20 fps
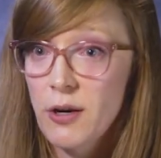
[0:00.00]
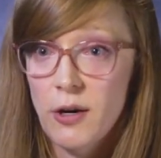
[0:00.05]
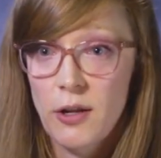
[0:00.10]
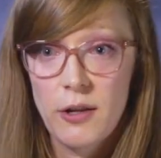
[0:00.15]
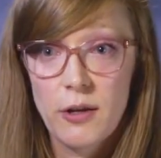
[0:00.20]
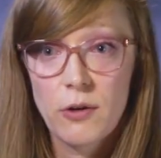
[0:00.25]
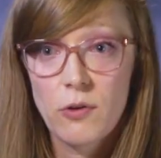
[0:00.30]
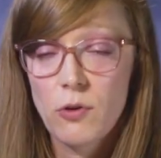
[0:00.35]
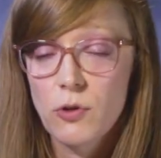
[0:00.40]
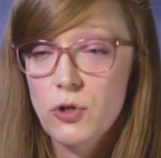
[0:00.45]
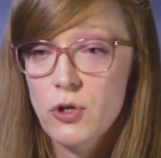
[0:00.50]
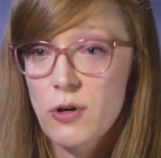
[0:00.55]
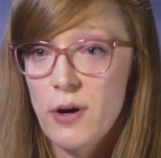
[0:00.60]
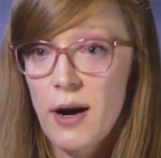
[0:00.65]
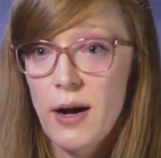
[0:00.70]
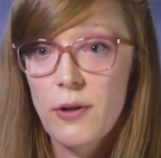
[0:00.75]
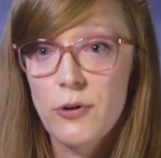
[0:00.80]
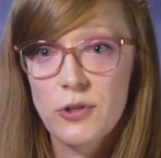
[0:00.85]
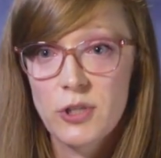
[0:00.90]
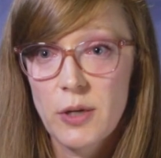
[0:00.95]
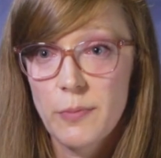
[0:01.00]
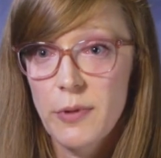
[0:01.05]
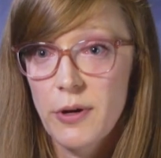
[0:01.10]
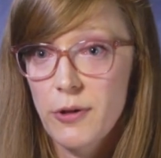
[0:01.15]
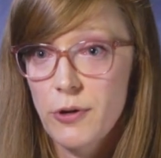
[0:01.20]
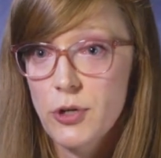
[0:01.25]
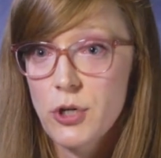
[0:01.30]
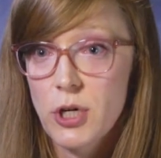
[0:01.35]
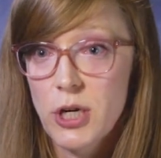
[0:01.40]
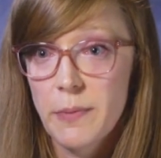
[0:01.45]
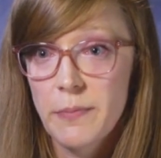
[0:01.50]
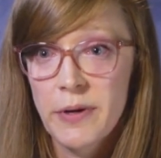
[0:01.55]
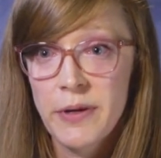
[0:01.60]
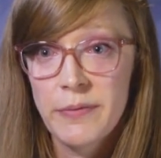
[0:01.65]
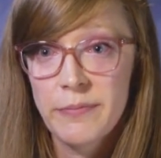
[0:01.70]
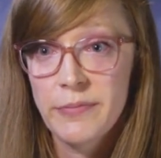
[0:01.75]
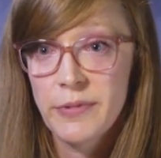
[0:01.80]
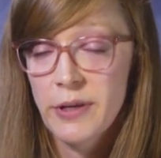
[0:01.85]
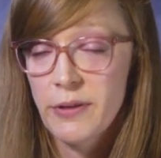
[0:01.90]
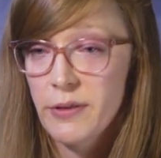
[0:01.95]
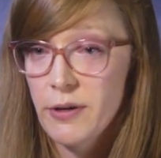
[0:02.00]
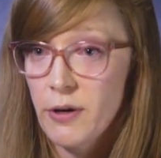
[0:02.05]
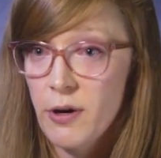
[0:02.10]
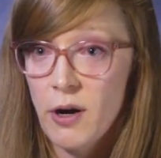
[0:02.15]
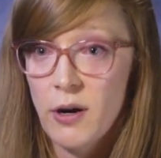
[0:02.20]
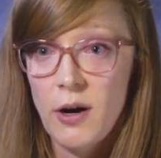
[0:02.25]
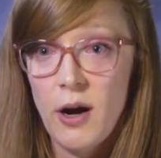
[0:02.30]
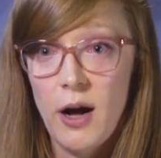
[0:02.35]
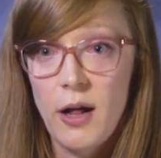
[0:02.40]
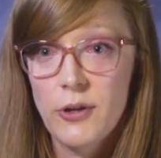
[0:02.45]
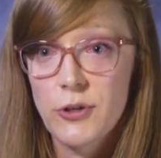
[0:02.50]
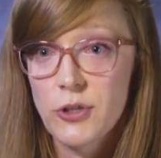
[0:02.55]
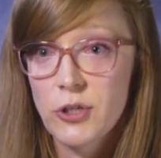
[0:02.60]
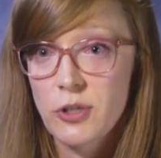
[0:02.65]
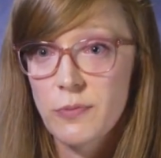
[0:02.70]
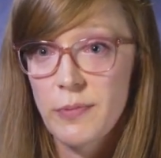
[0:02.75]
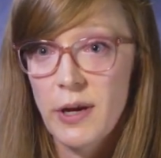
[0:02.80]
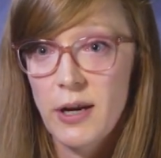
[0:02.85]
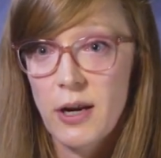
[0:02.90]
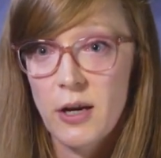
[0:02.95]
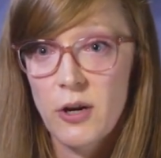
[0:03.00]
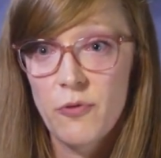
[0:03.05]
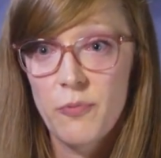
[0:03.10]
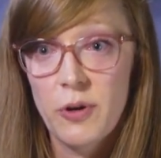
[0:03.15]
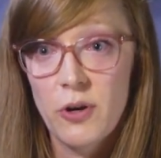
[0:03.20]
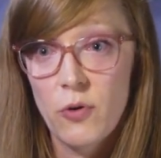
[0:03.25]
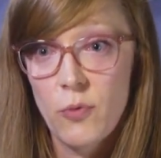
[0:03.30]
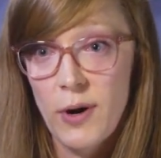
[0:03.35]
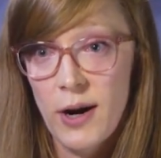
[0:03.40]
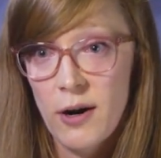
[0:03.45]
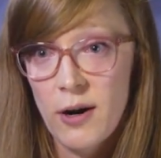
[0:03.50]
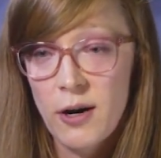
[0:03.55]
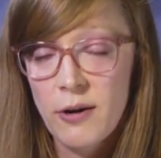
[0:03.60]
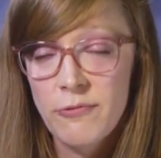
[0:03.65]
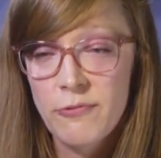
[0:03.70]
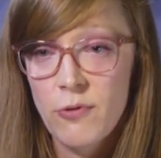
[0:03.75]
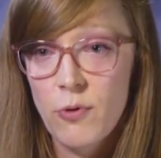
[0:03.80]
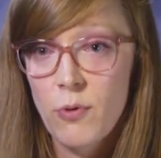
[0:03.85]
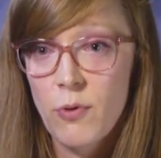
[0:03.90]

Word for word: a clinical trial or some other treatment that their oncologist may not have been aware of